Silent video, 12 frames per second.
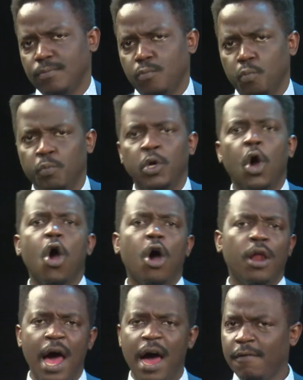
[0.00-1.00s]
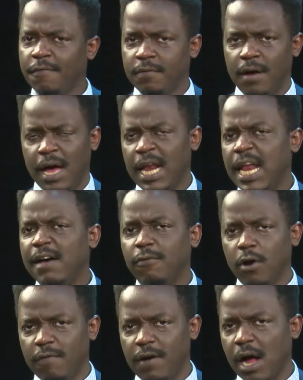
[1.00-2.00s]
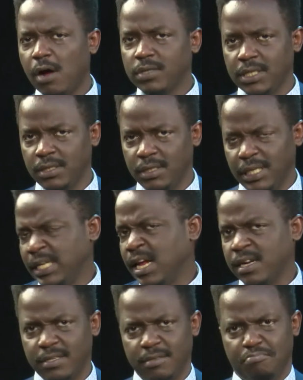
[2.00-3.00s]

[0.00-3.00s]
we all have a level of accounting in us.